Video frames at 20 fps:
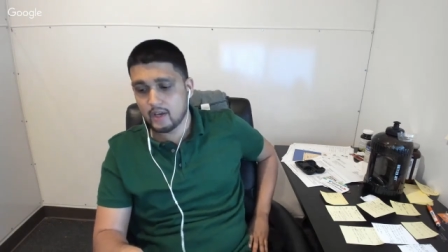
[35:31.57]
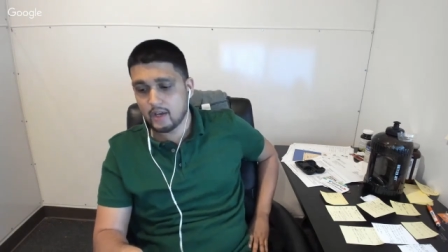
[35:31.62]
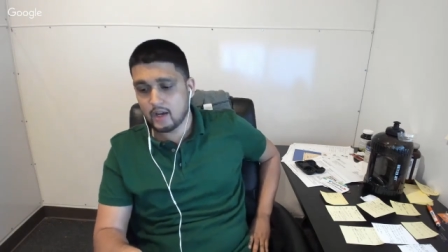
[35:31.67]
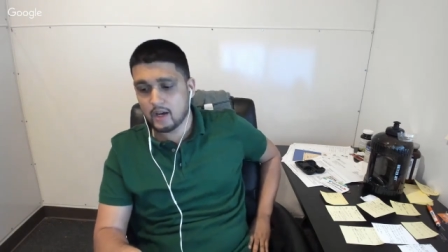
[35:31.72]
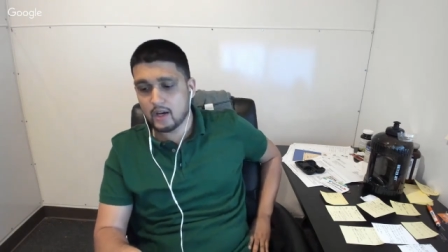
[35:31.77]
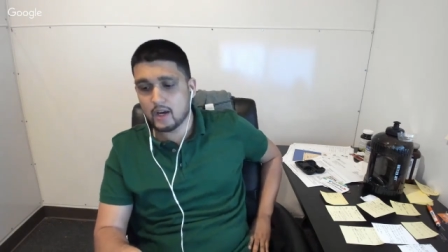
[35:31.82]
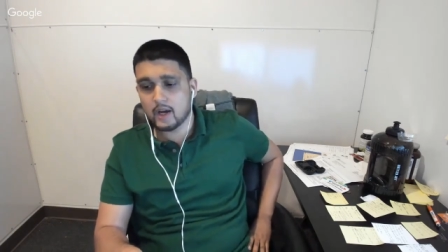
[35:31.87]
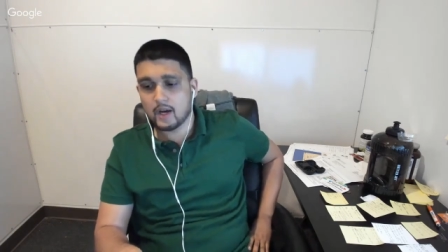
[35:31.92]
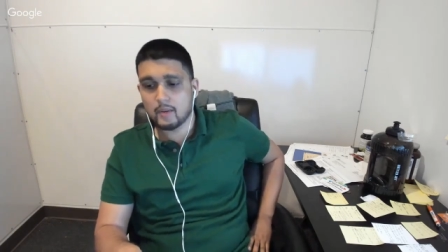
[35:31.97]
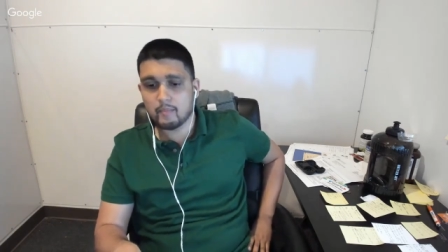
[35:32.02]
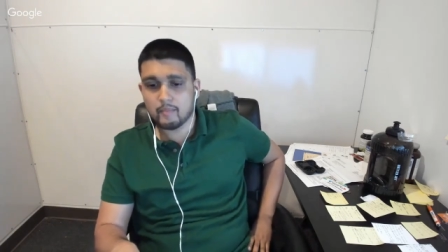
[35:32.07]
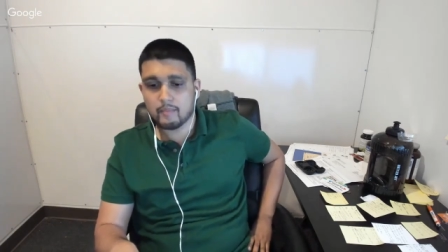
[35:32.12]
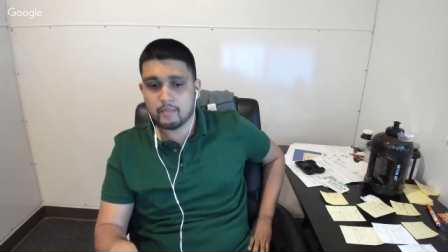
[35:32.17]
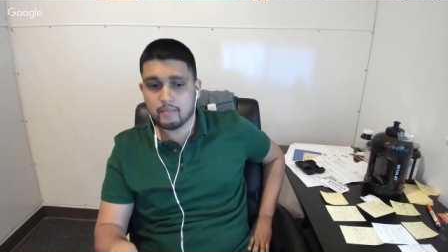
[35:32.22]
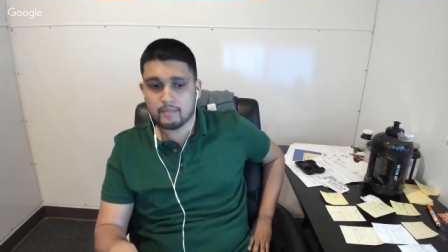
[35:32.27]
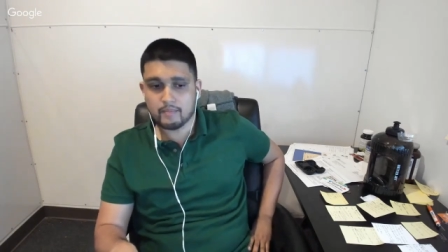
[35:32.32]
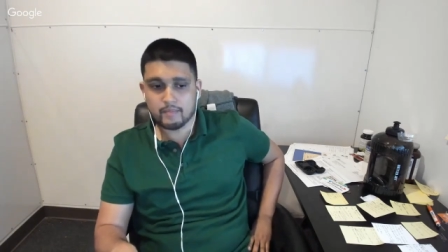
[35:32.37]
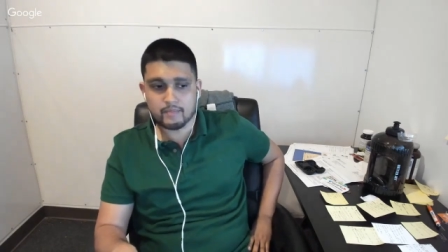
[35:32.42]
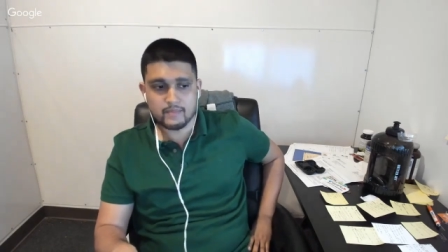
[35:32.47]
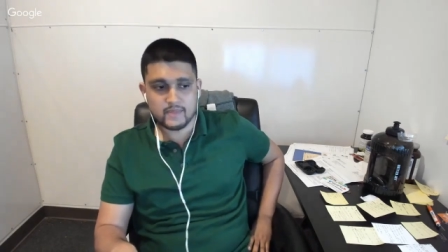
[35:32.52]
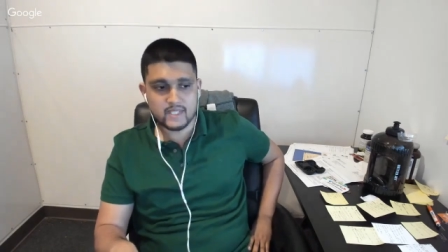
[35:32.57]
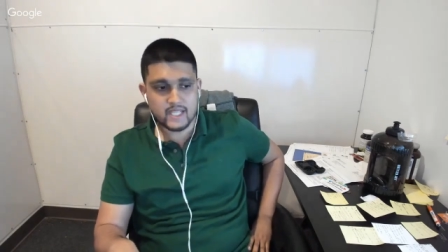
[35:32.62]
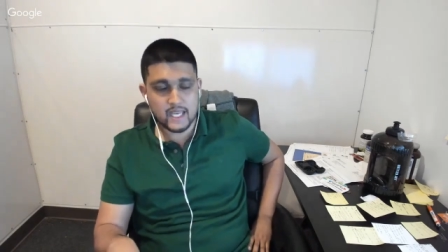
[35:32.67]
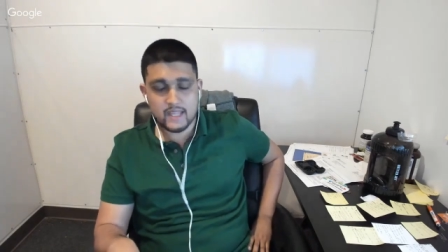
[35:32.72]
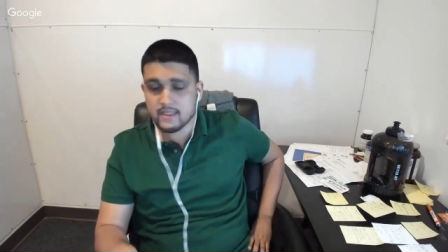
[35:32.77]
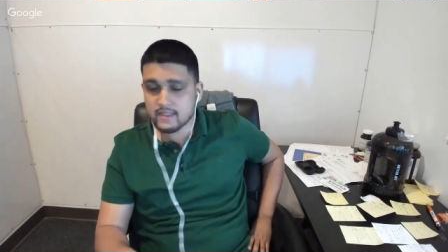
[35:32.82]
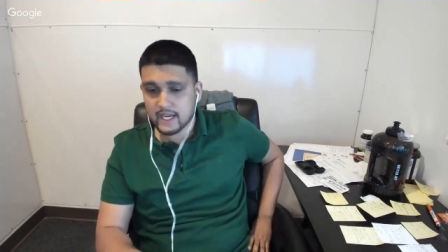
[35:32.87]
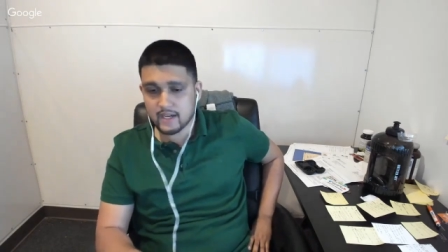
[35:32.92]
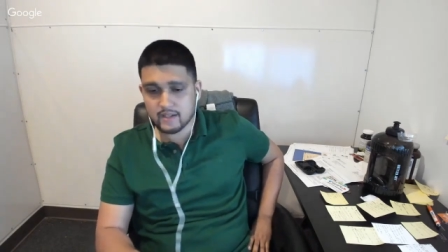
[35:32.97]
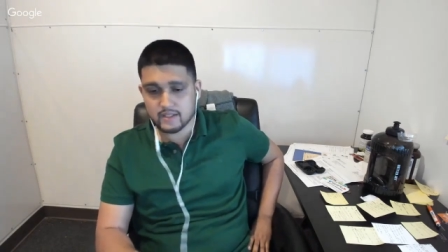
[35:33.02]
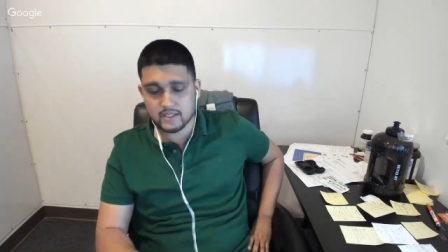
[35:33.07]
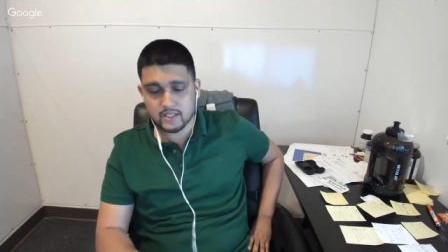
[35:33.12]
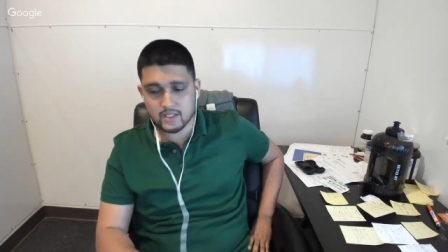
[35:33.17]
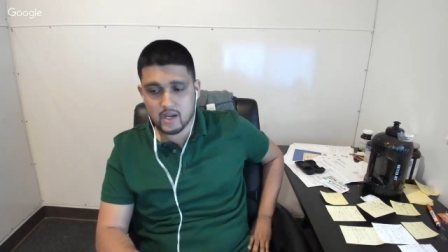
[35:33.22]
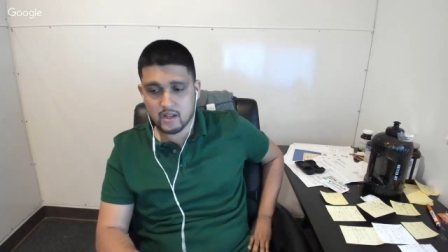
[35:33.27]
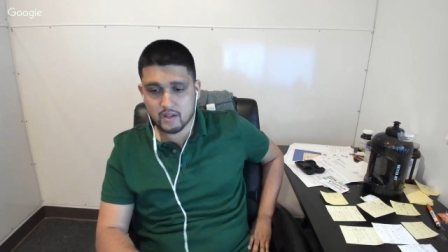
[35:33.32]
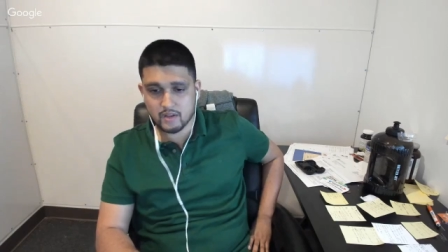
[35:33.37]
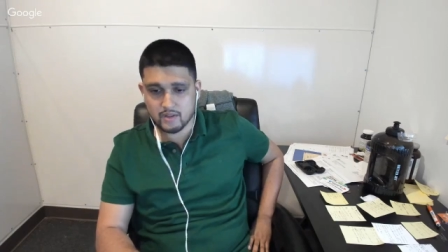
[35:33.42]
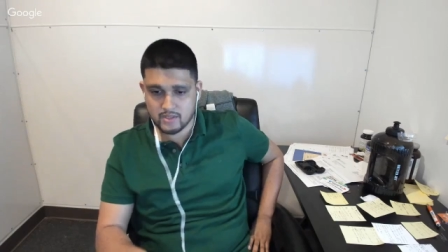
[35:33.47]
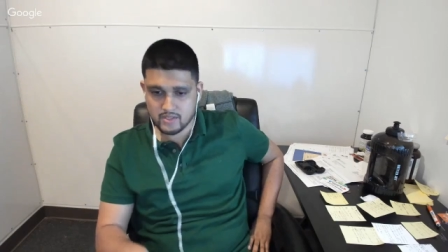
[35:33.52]
um, ten thousand
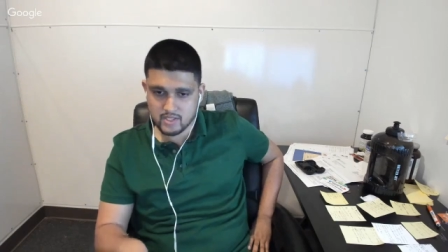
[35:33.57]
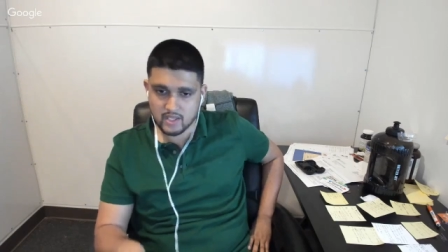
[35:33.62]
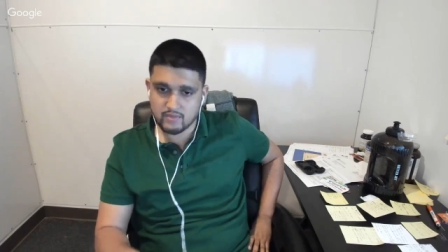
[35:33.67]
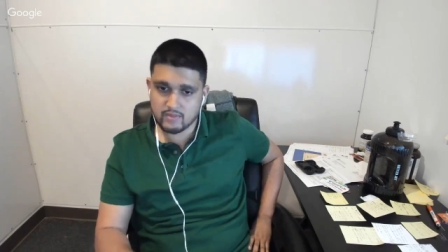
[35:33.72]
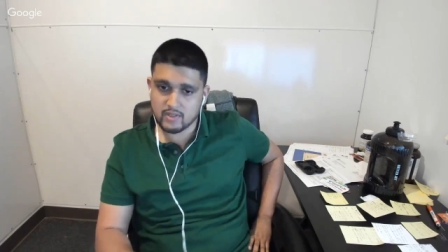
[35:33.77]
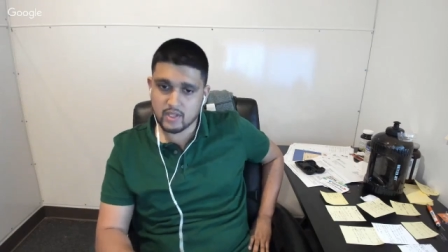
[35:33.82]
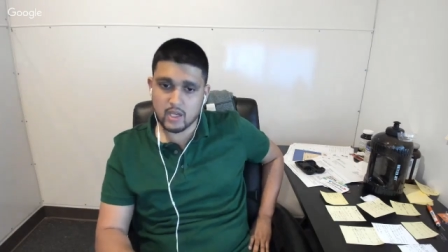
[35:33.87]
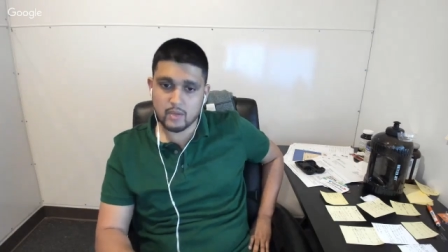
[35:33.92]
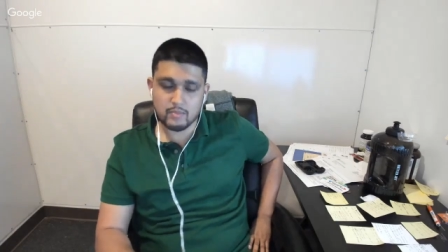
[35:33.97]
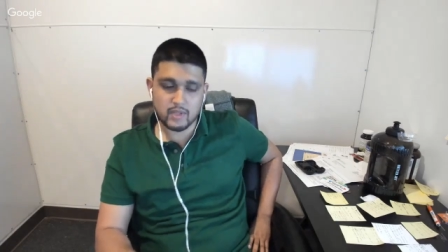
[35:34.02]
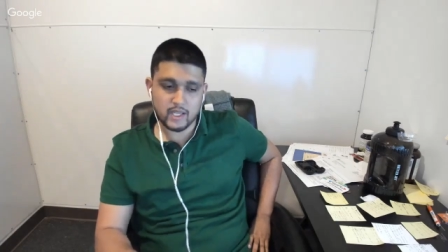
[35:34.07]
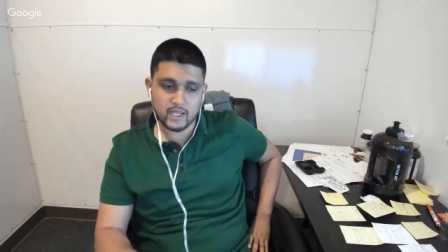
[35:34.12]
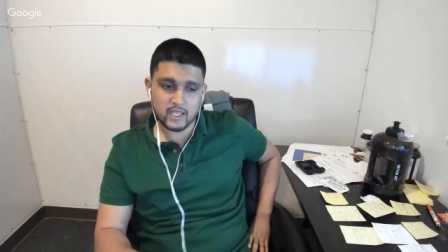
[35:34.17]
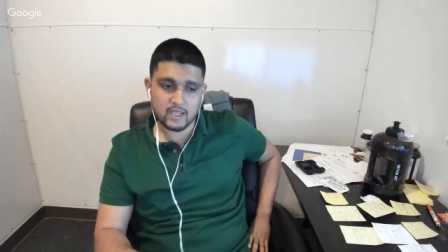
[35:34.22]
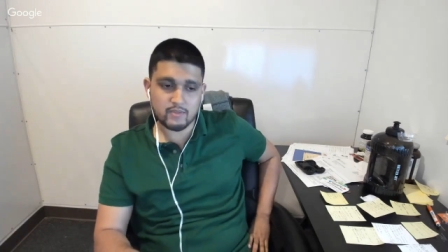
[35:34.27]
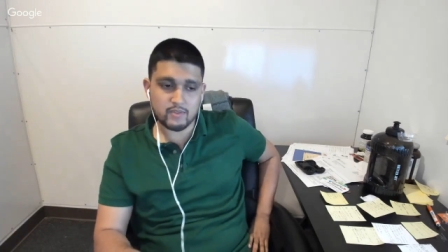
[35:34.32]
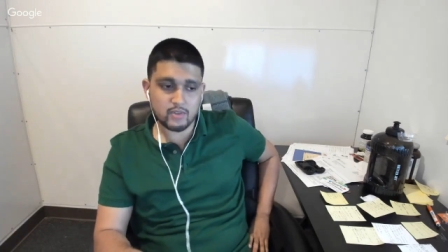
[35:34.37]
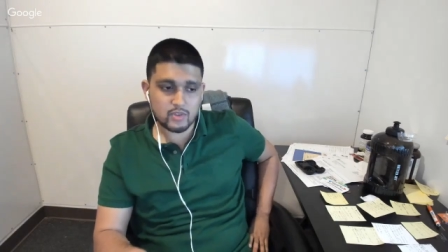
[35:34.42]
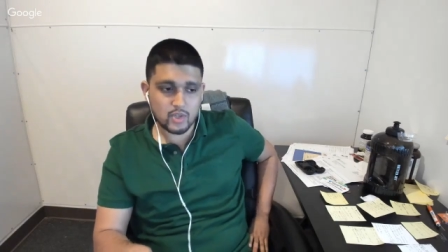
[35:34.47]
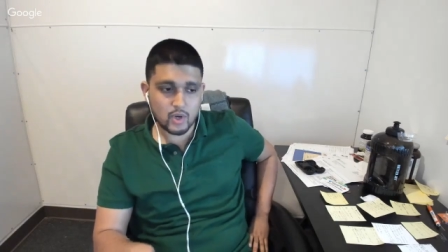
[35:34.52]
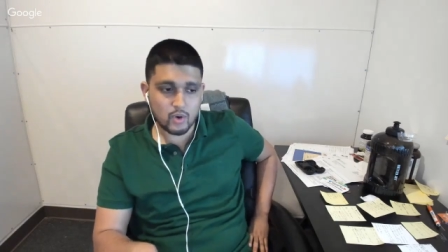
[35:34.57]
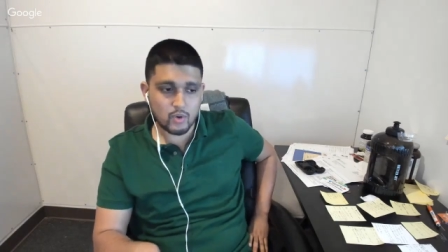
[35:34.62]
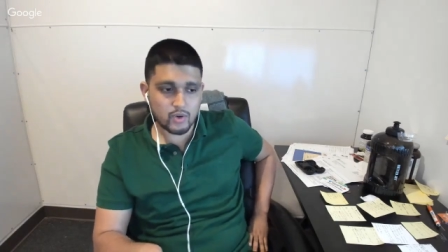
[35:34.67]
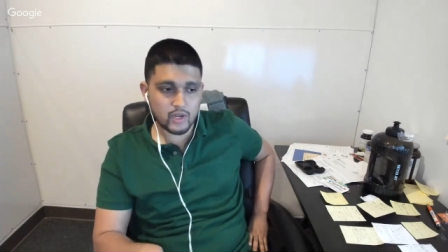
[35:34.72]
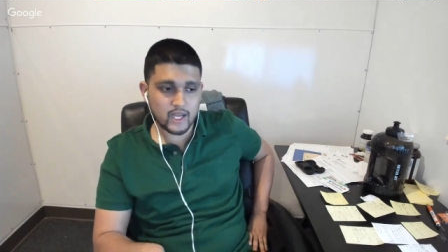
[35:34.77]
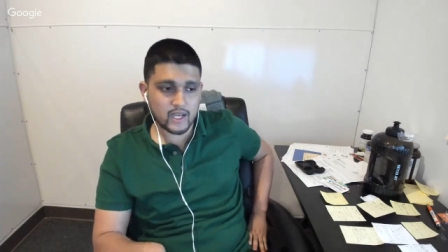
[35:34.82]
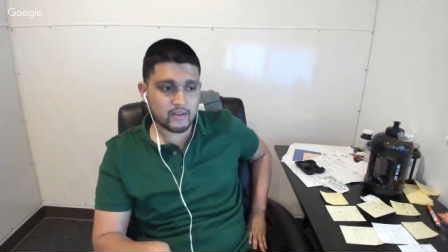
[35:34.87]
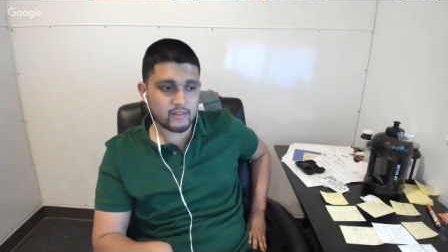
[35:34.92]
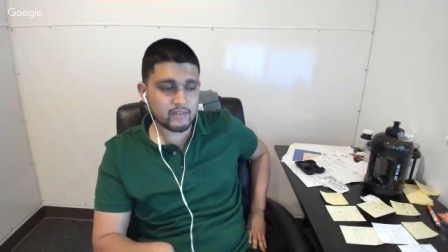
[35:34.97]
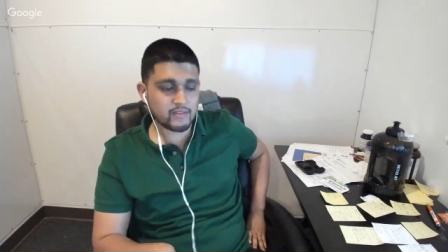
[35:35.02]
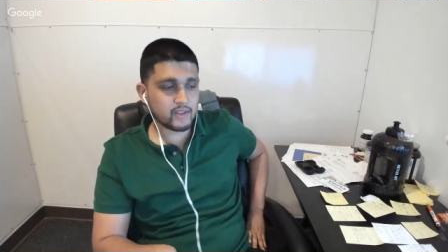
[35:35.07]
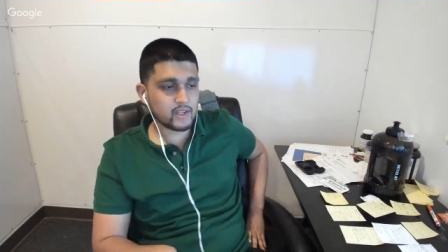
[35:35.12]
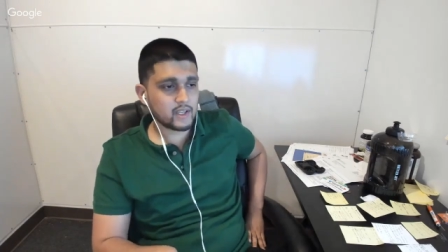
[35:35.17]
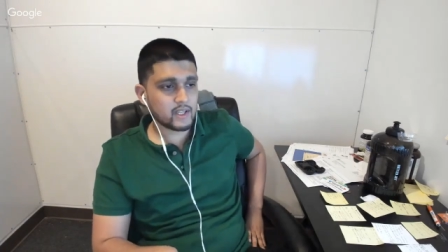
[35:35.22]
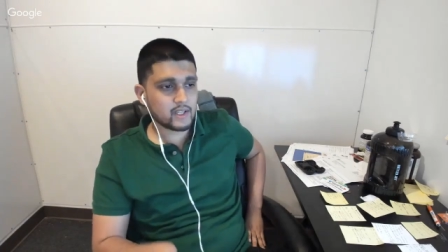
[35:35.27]
dollars saved up. Like if you don't have